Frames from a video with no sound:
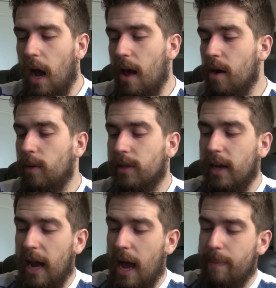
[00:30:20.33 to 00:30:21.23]
I don't know what's
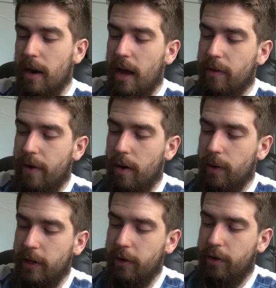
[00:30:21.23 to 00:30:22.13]
going to happen. I don't know
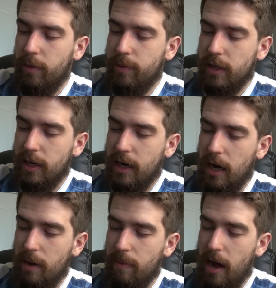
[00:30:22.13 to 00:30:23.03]
what YouTube's going to
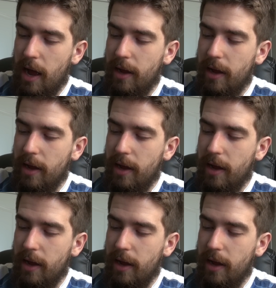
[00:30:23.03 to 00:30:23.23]
come.